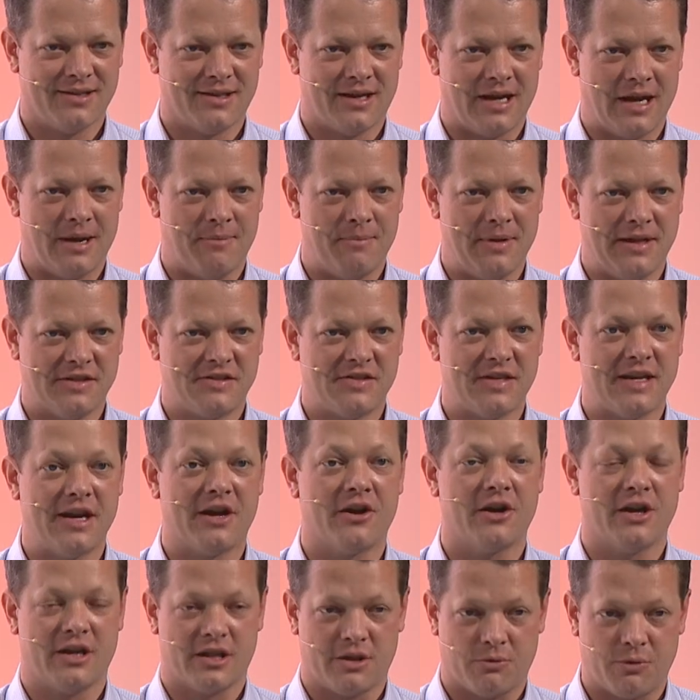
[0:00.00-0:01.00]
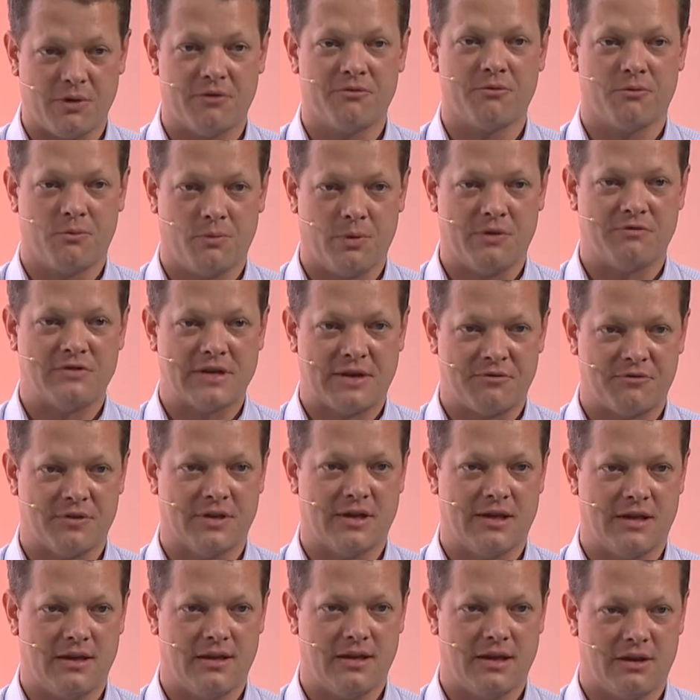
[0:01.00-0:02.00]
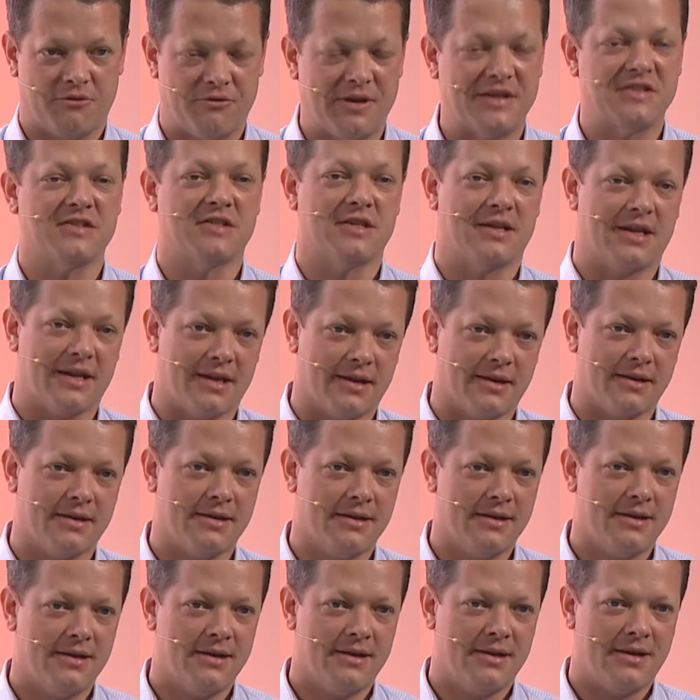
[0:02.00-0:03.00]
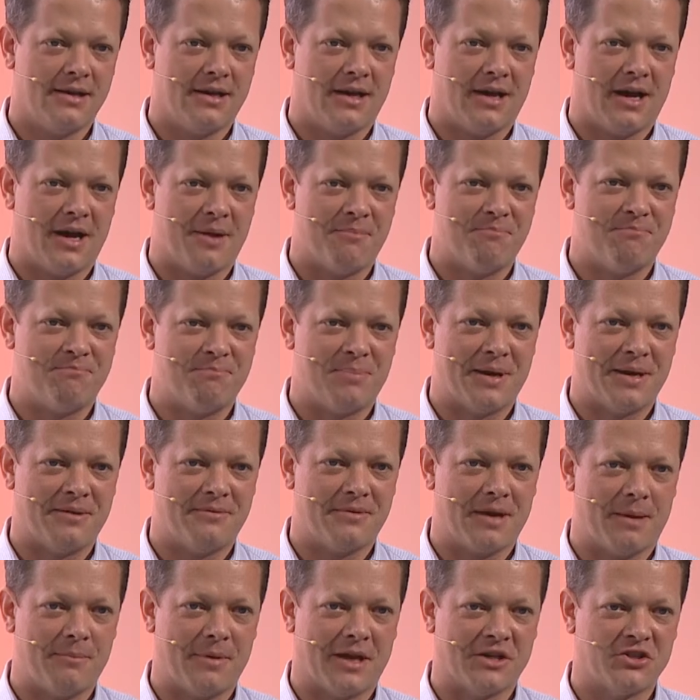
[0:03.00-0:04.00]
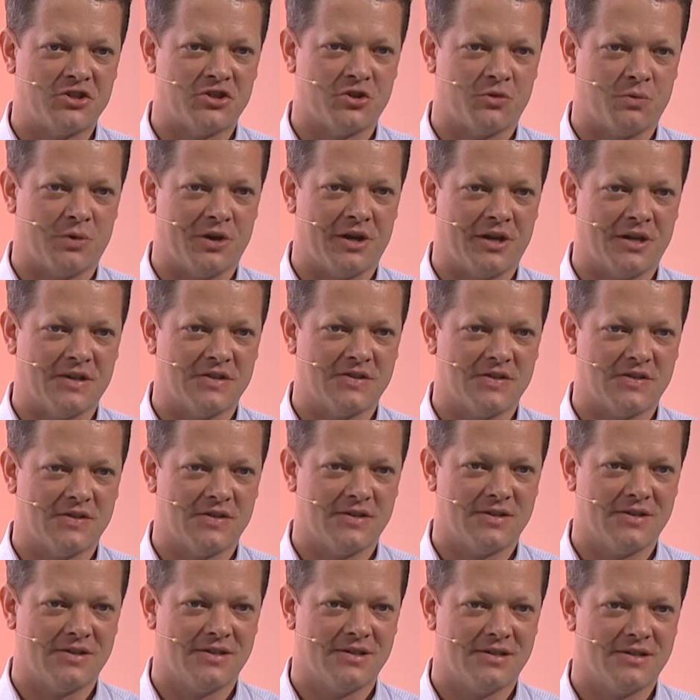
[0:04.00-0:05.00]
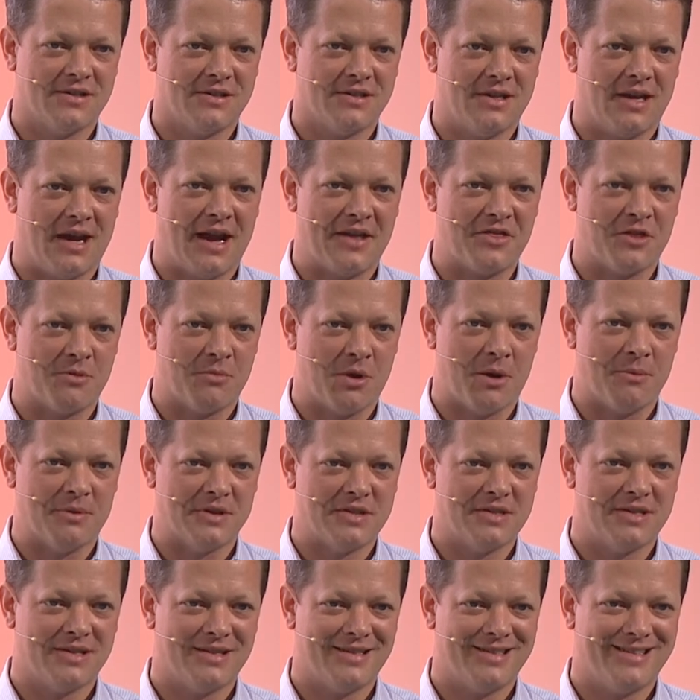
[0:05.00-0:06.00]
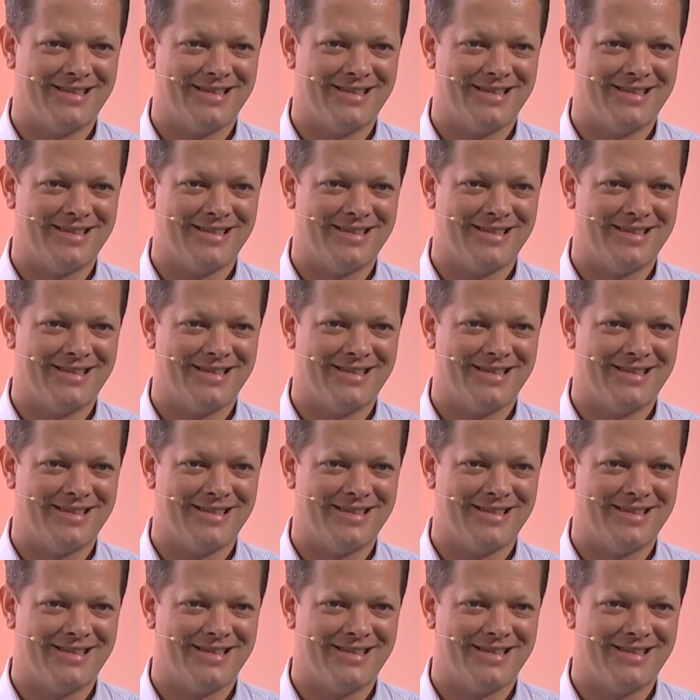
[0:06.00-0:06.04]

Uh, it's an area that we've, we've definitely invested in, uh, but I'm not sure where it is at well, the moment.